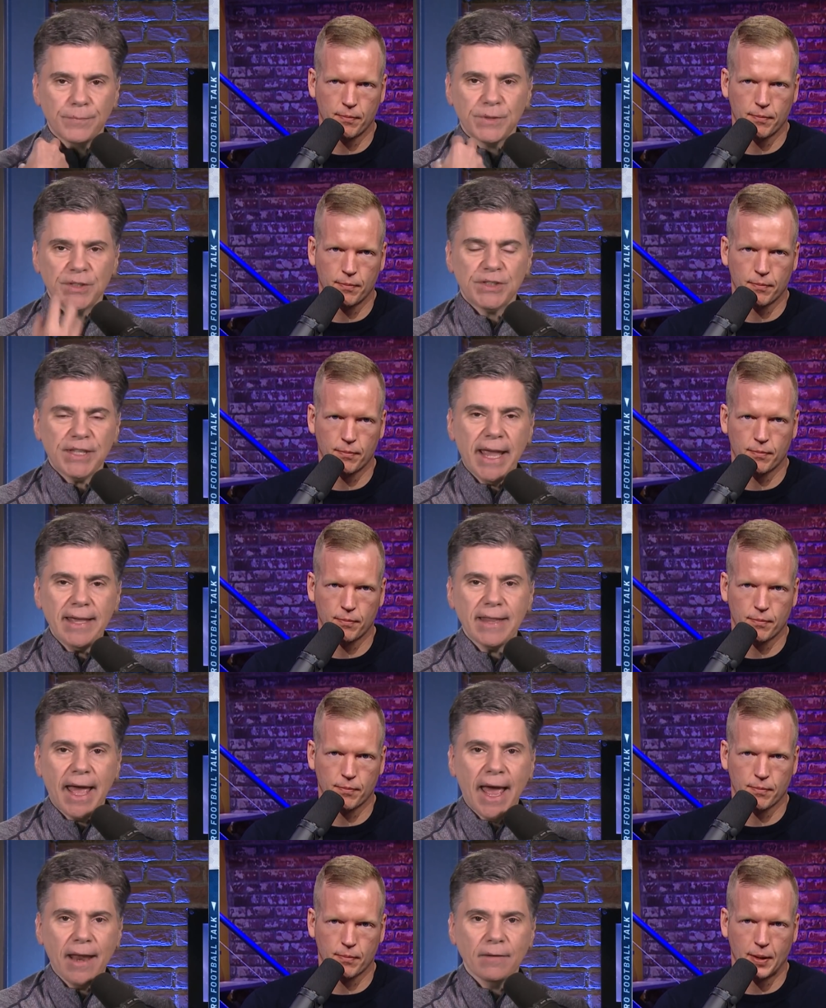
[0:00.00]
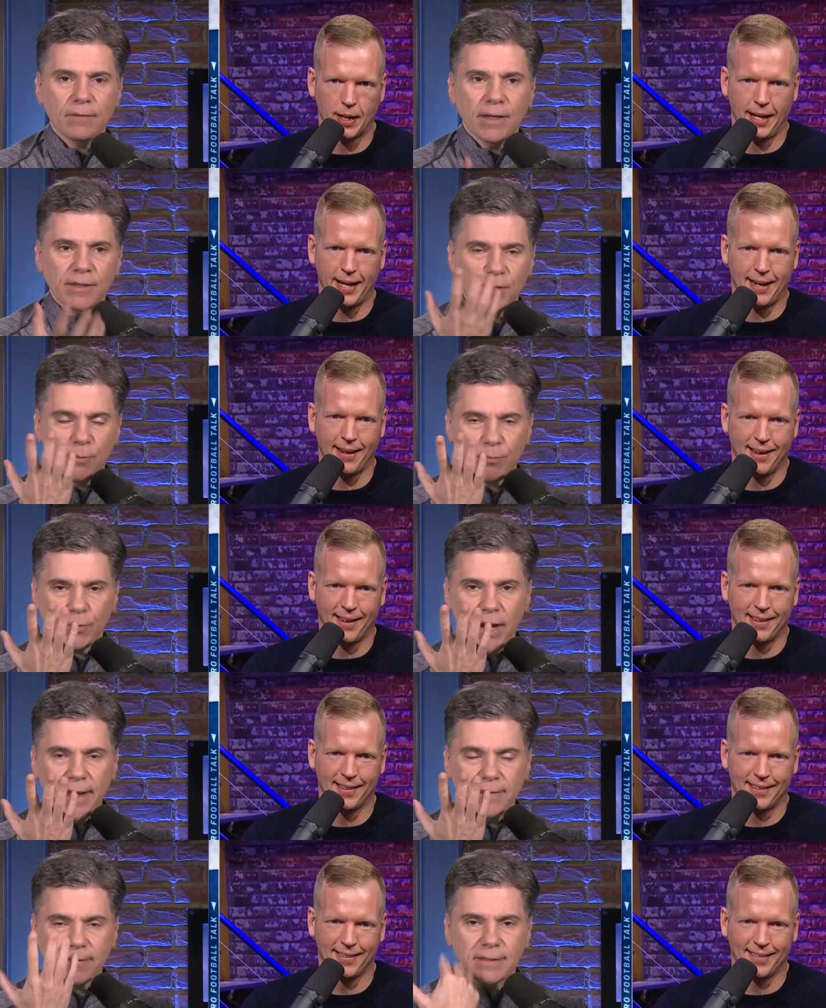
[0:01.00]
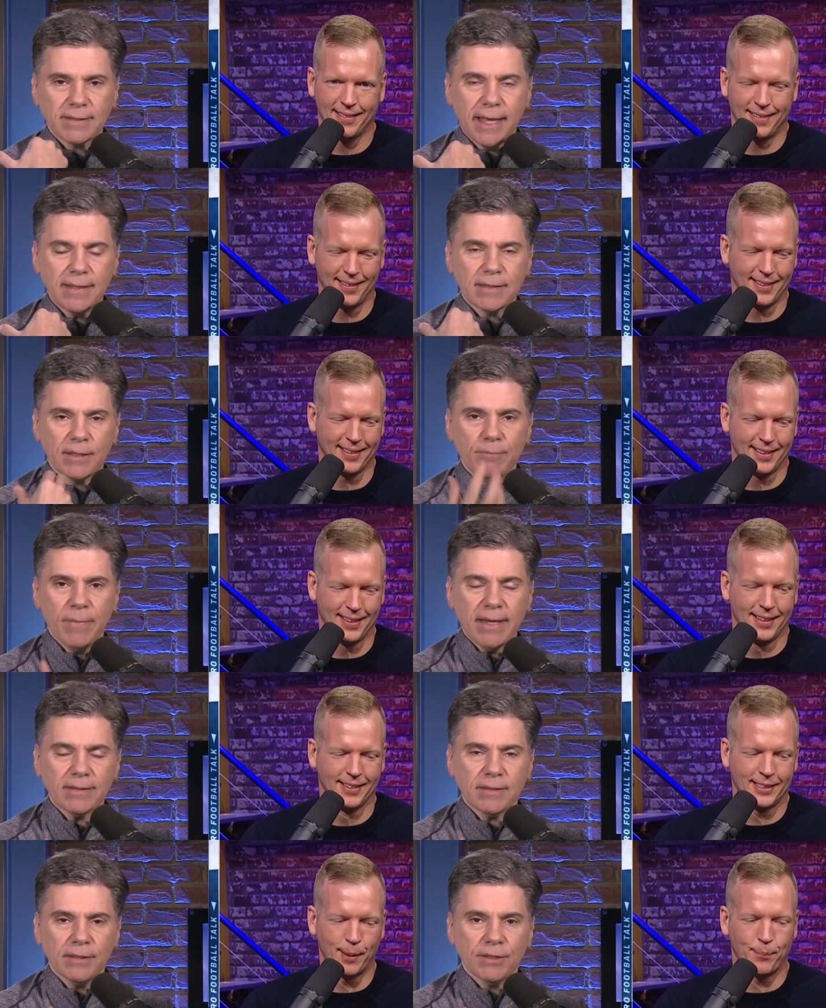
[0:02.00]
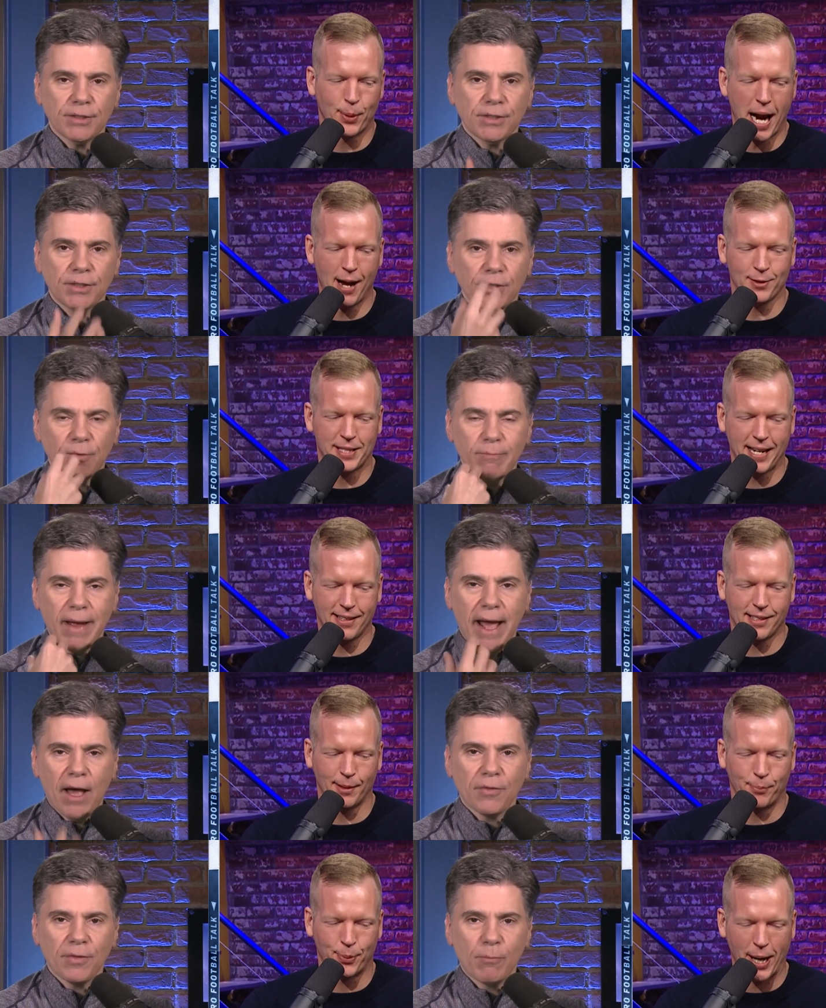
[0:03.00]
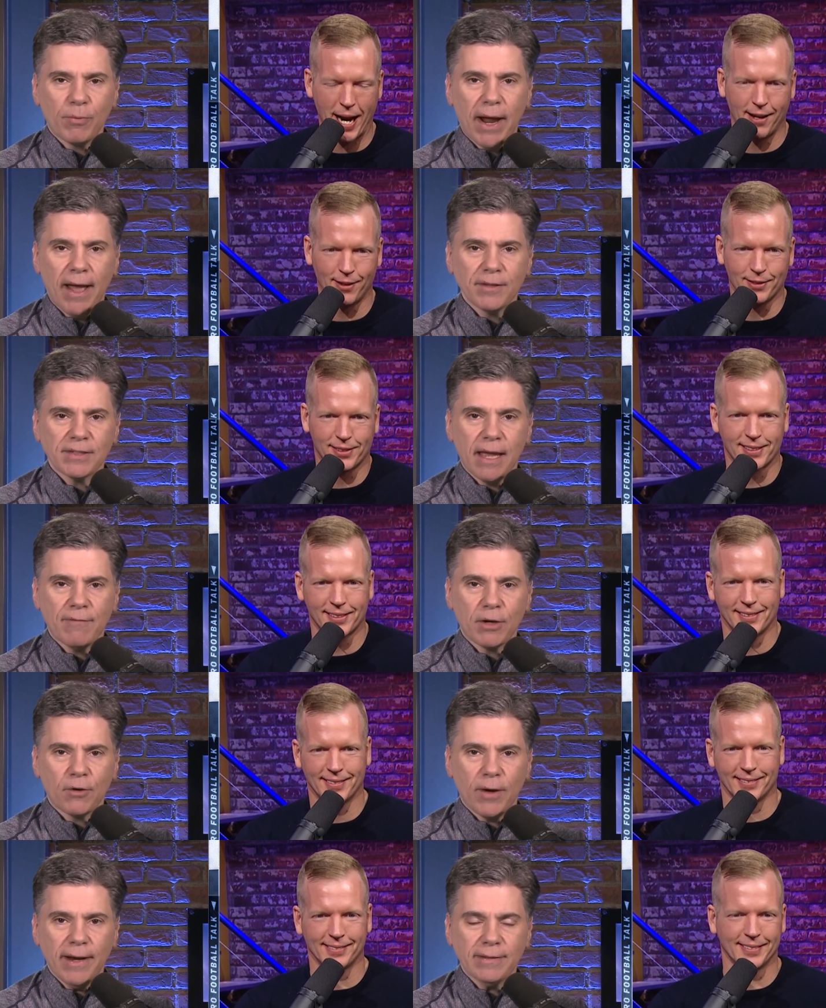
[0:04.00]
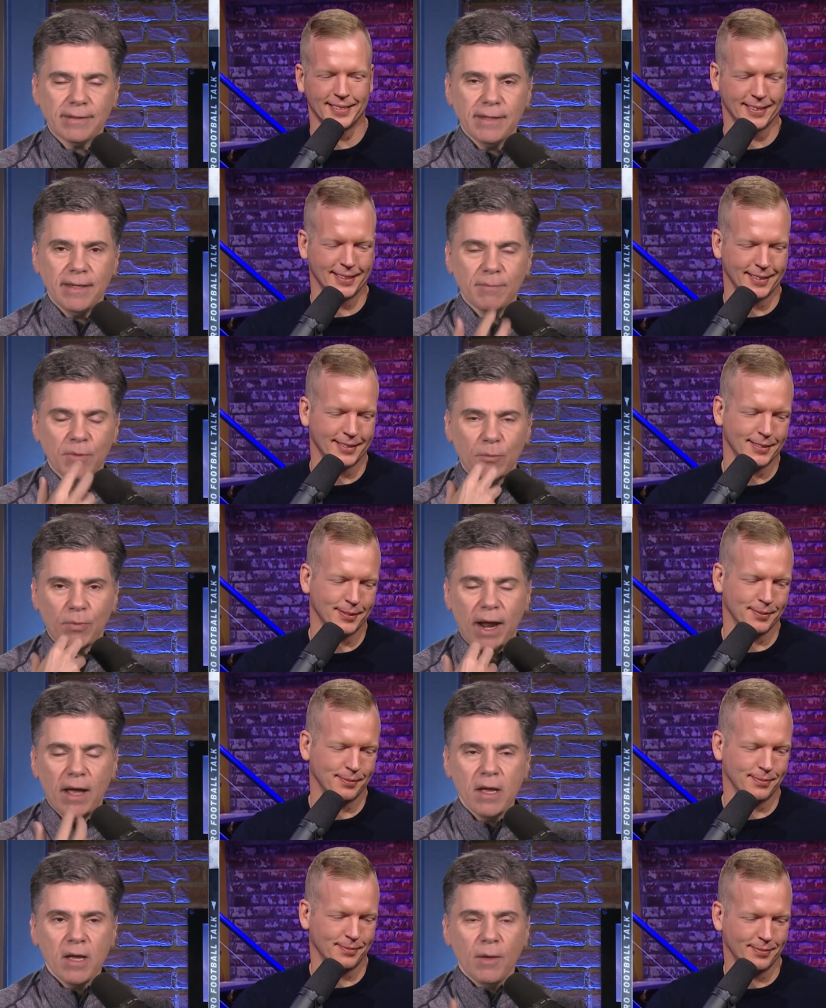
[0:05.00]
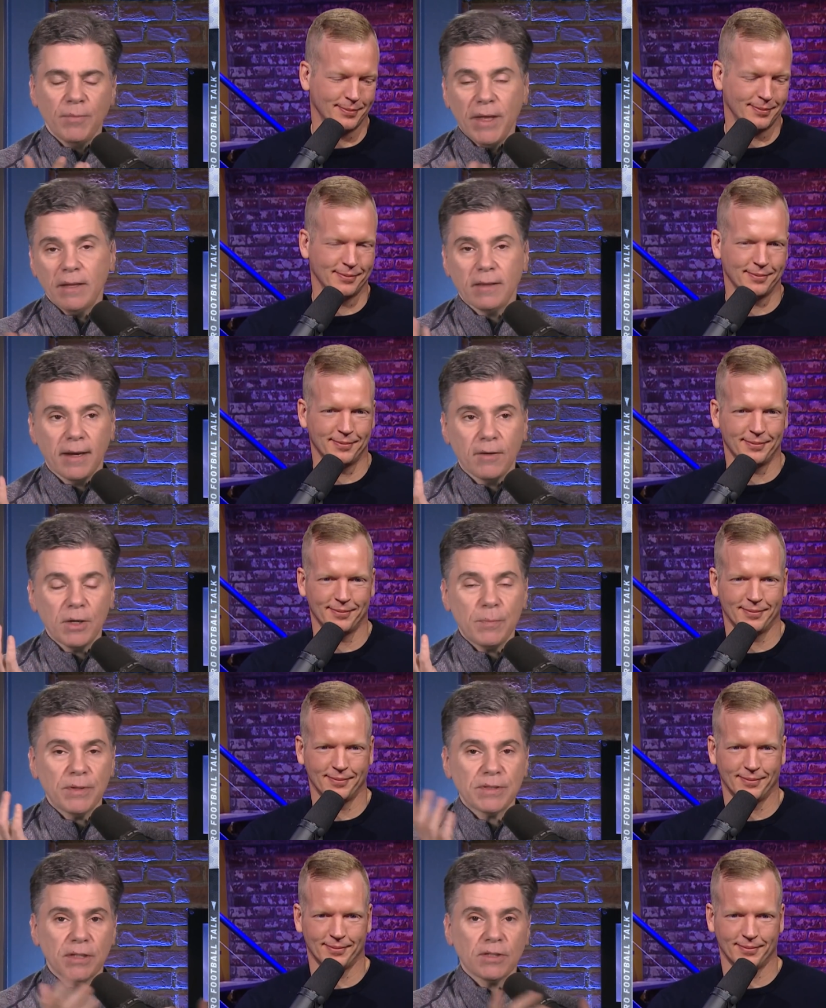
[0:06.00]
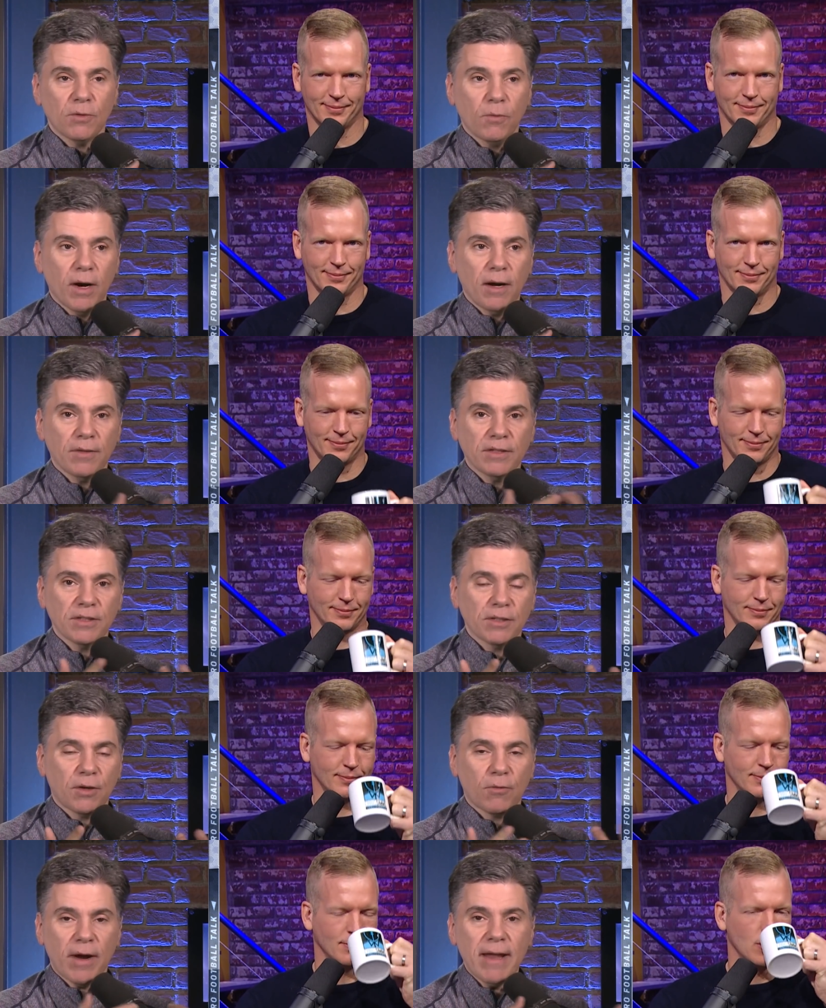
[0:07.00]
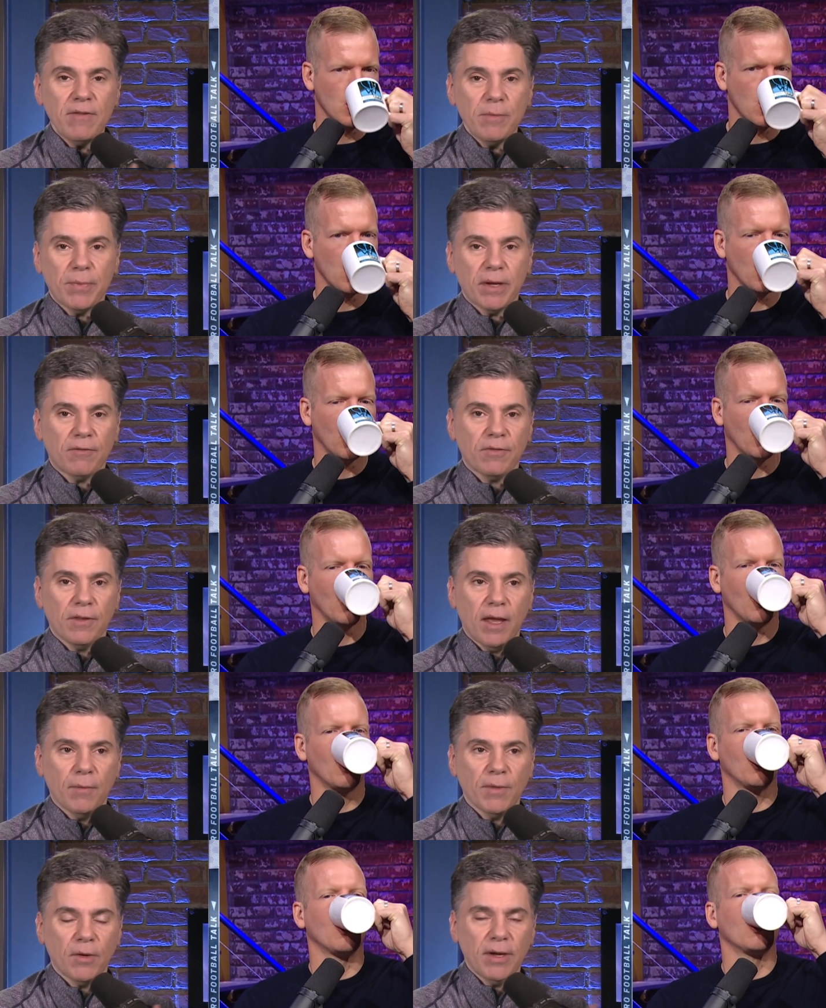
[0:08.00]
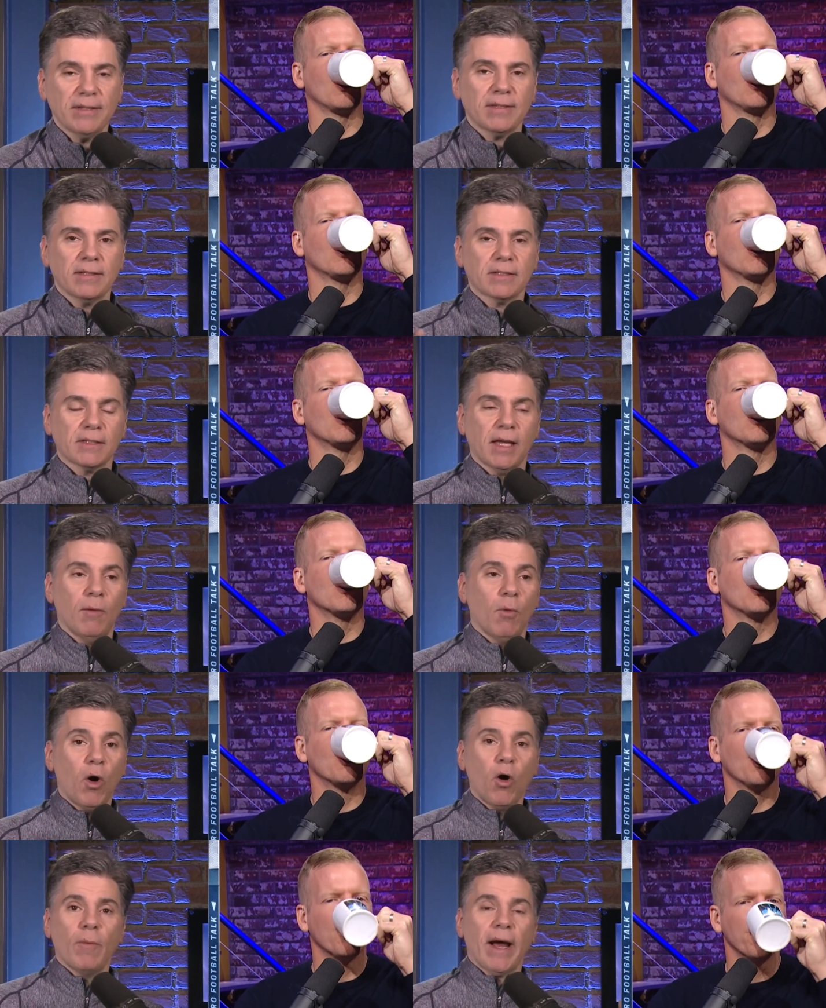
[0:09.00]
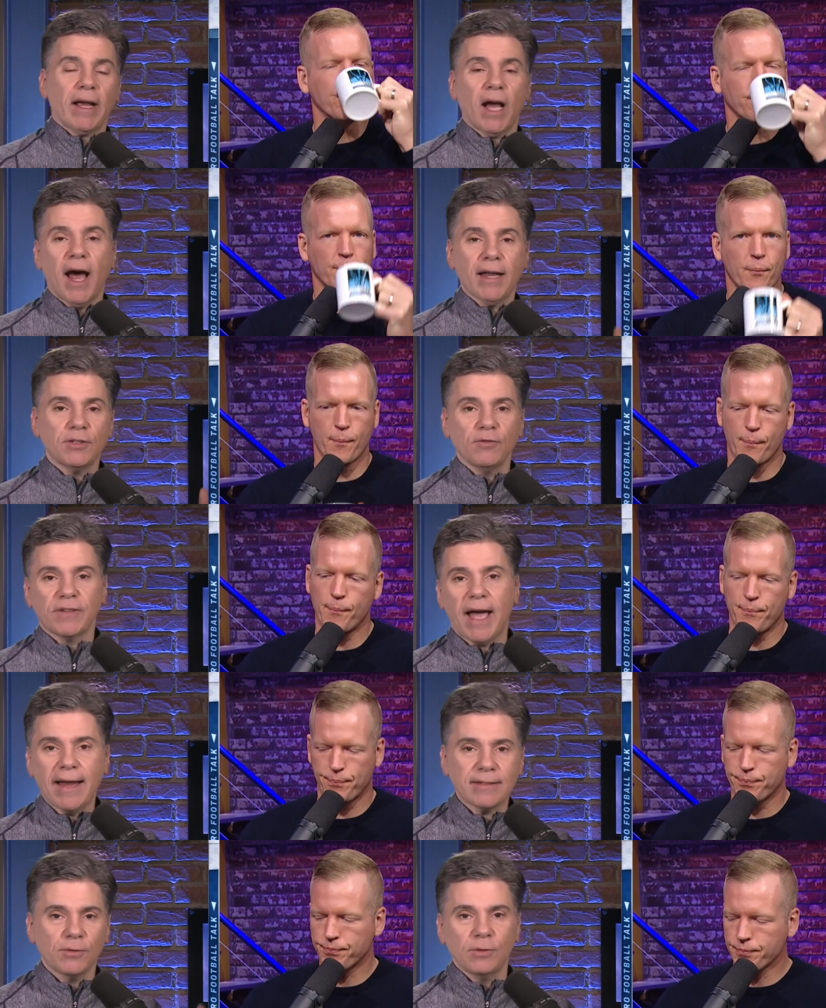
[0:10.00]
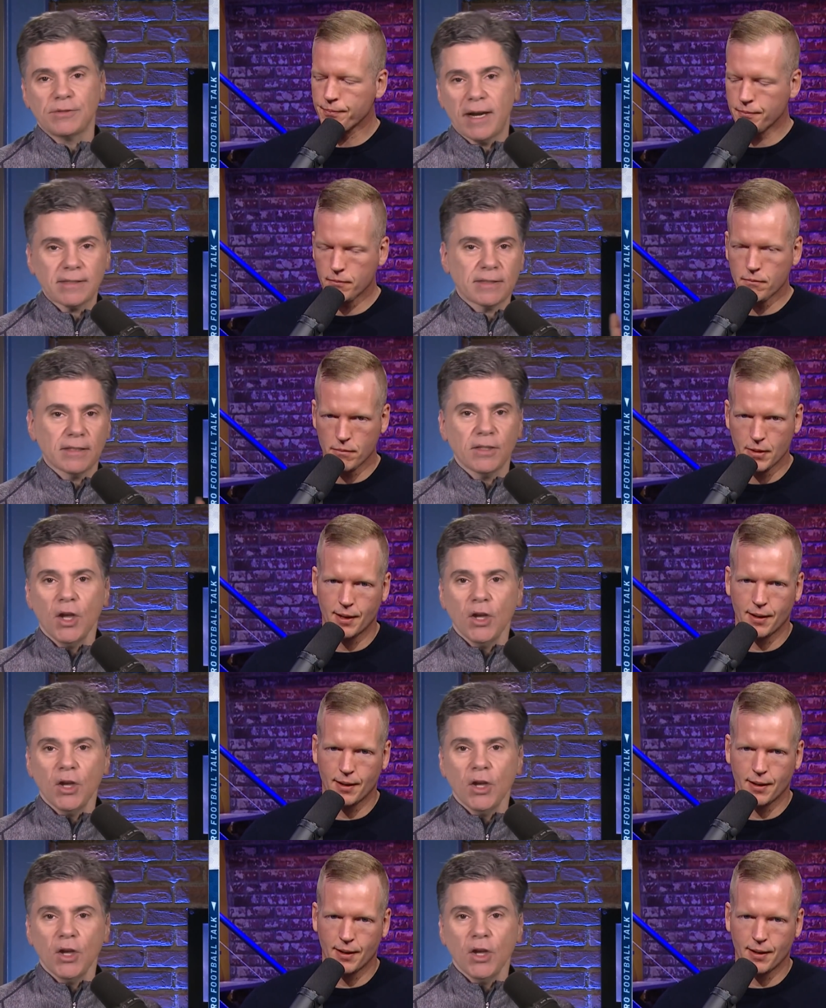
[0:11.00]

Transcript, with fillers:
Speaker 1: say that. Yeah, the brain sends the message. The Browns ain't mouth. The Browns. the Browns. have a great team. The Brown they're in a position where this is a gravy pick for them. There isn't some oh my god, you've got to address this.